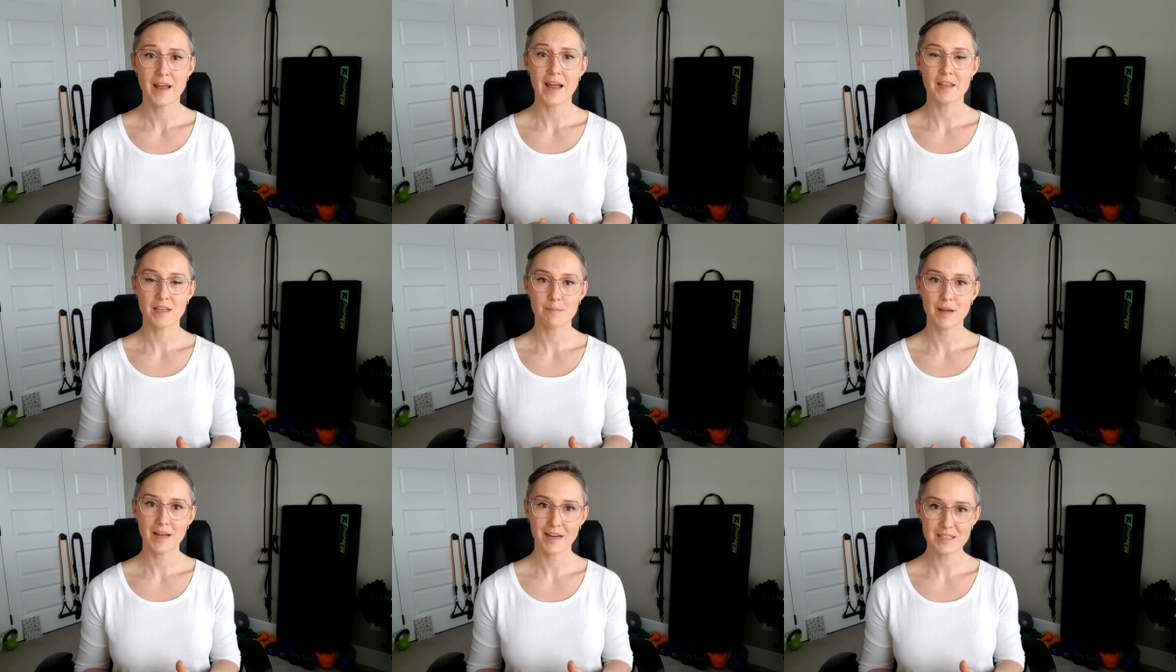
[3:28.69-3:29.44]
And then
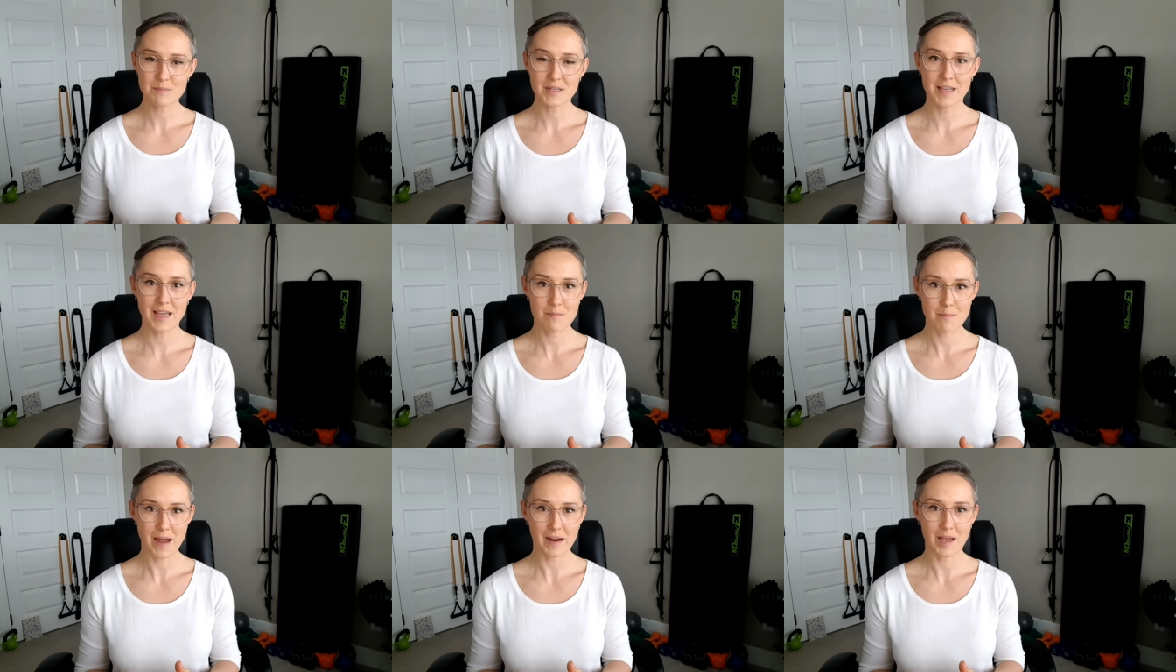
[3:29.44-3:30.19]
my husband
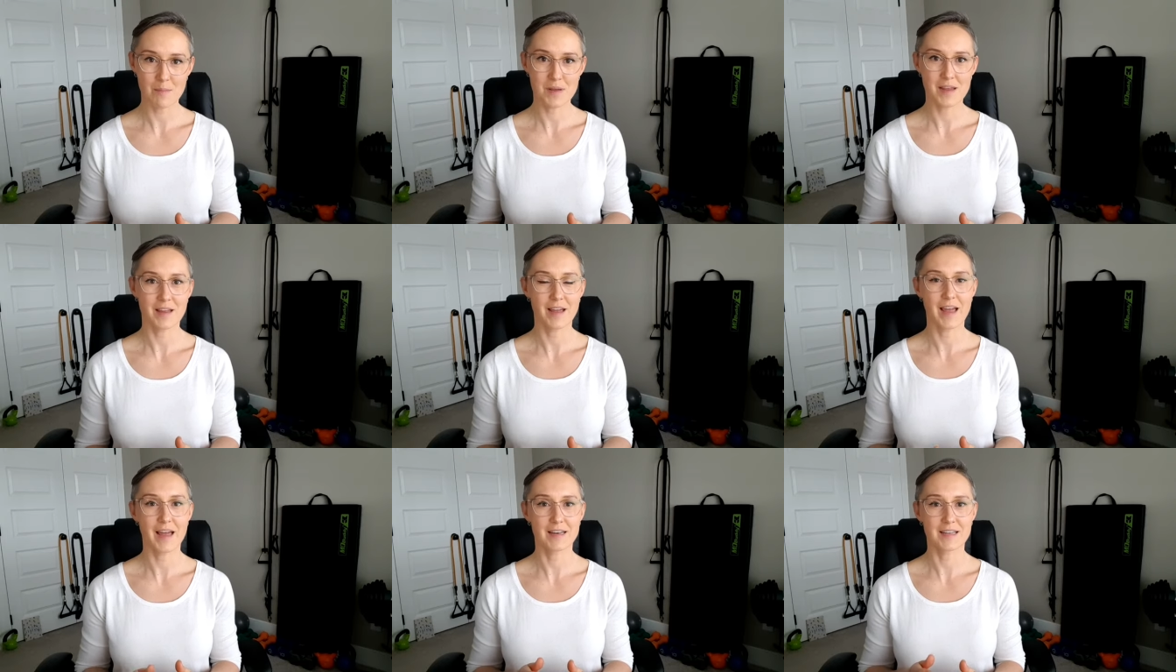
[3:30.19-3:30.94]
came back at me
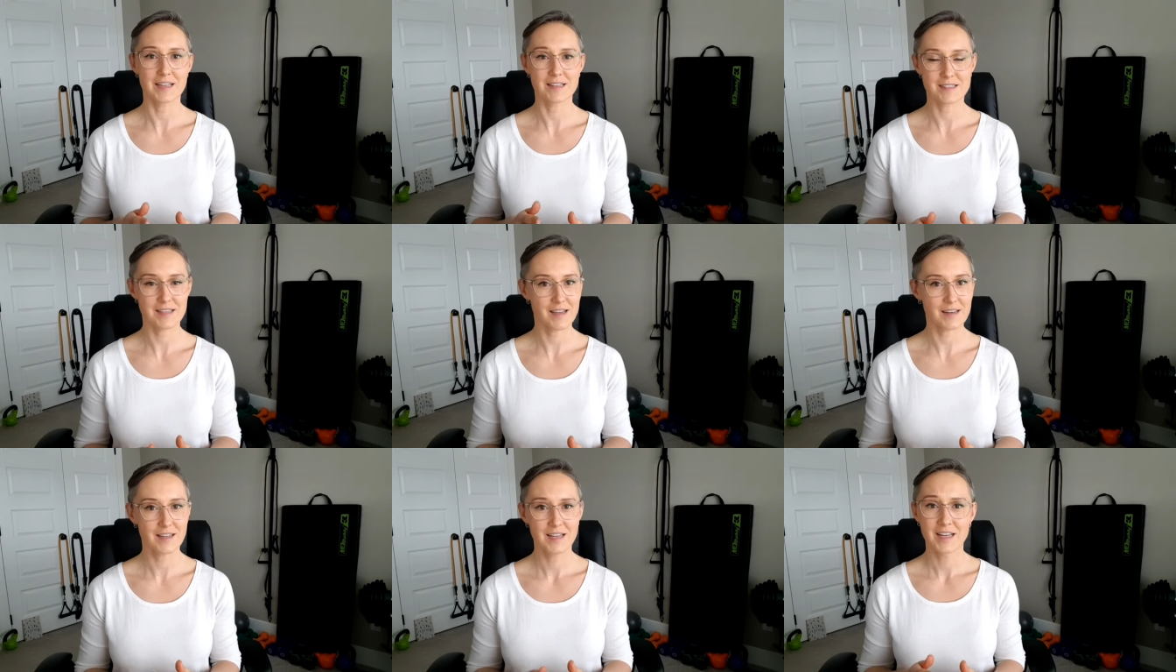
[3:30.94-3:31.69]
and he
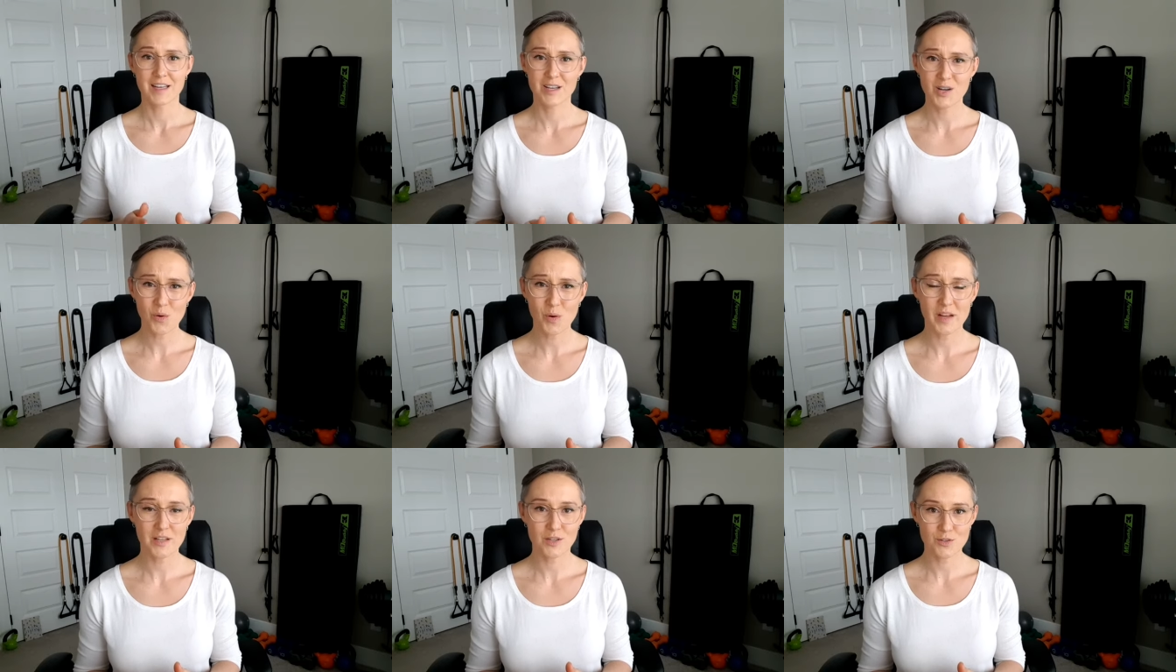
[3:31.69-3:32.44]
said, "You You know
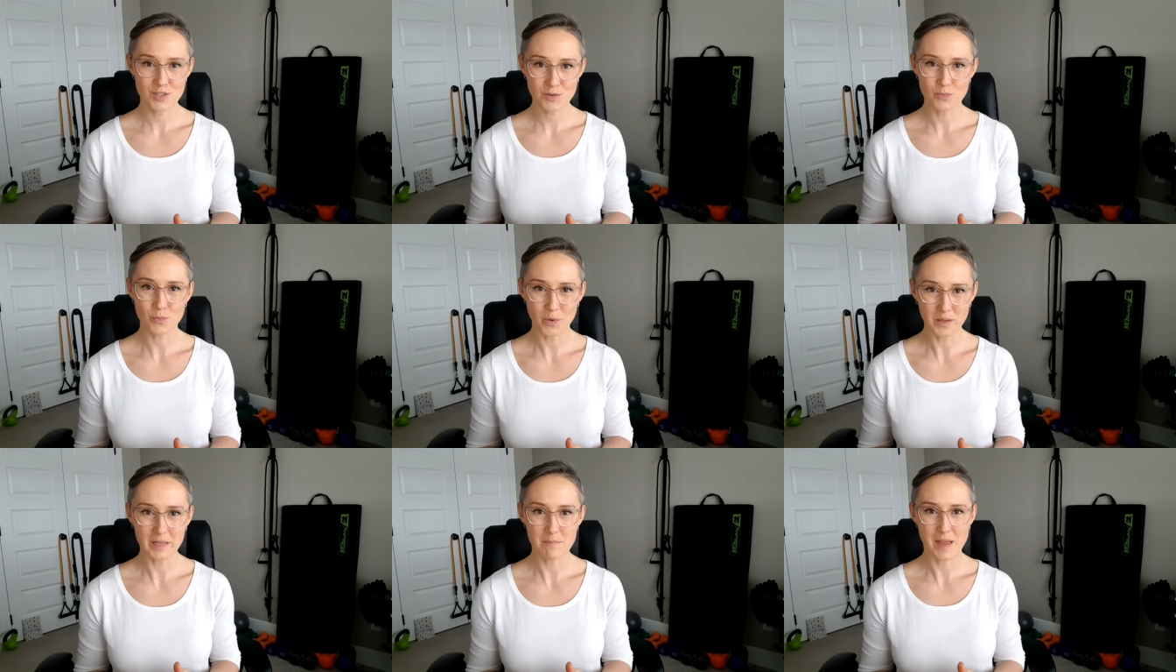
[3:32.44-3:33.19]
what? should
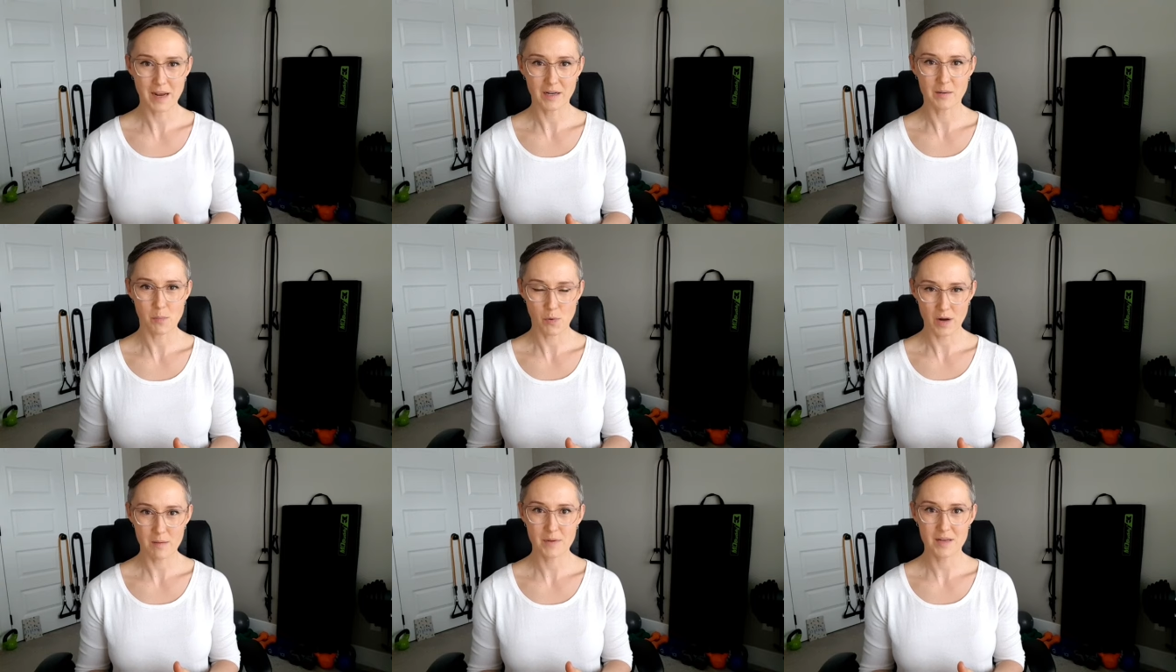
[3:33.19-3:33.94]
really make an
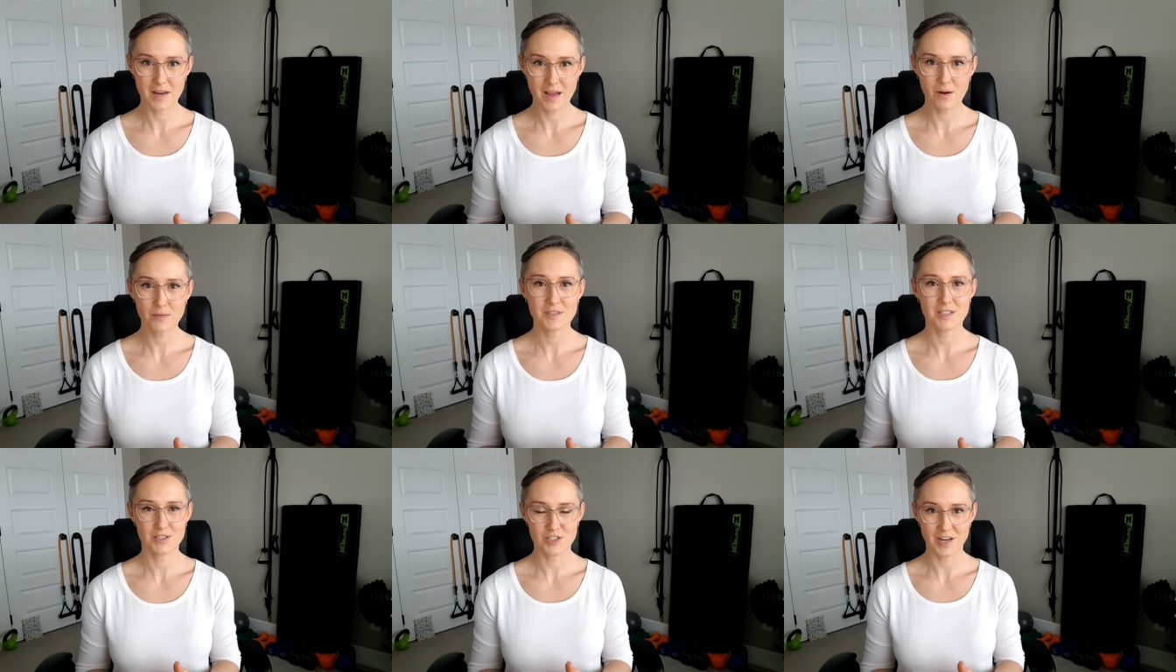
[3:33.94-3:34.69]
appointment now
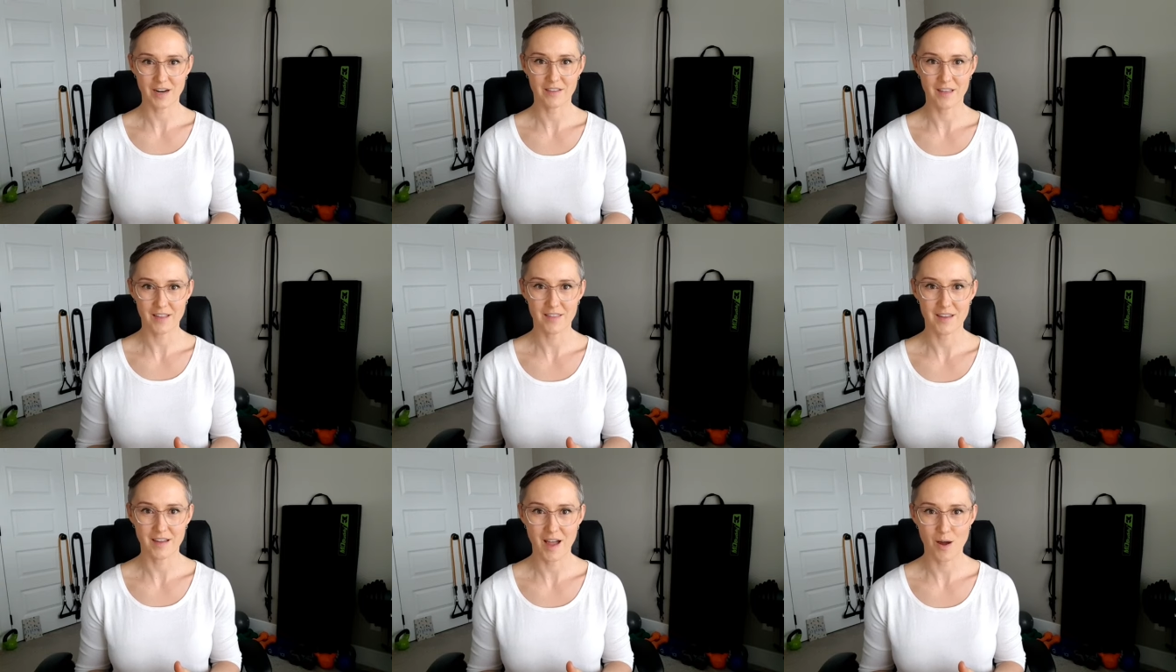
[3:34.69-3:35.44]
to check that
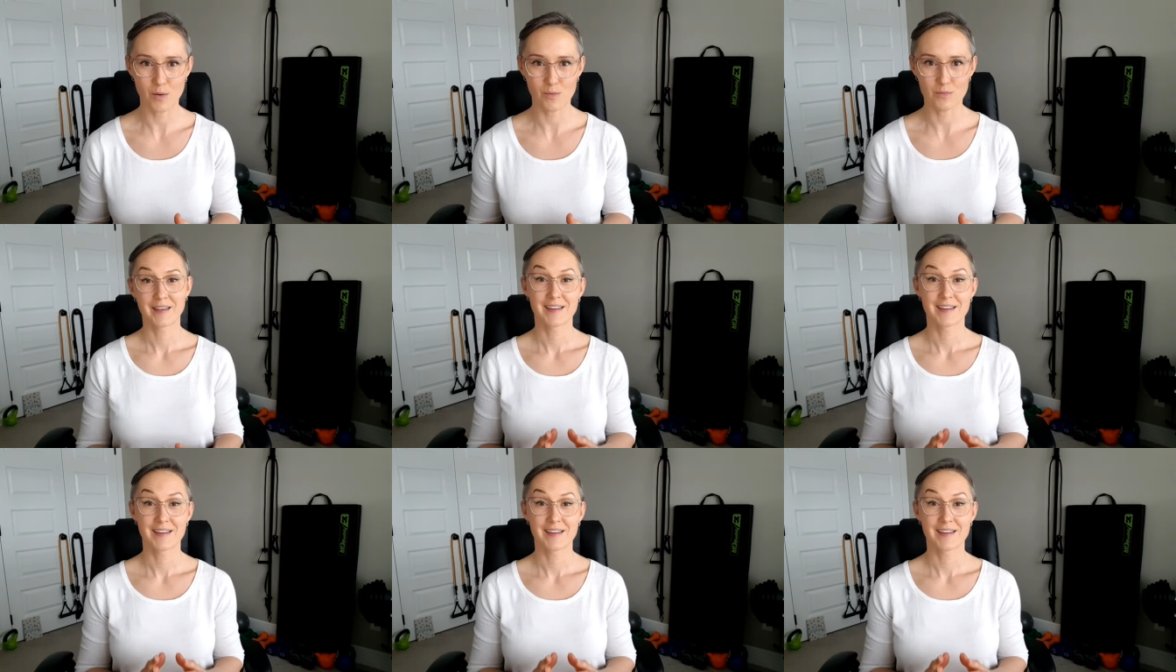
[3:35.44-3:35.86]
thing out."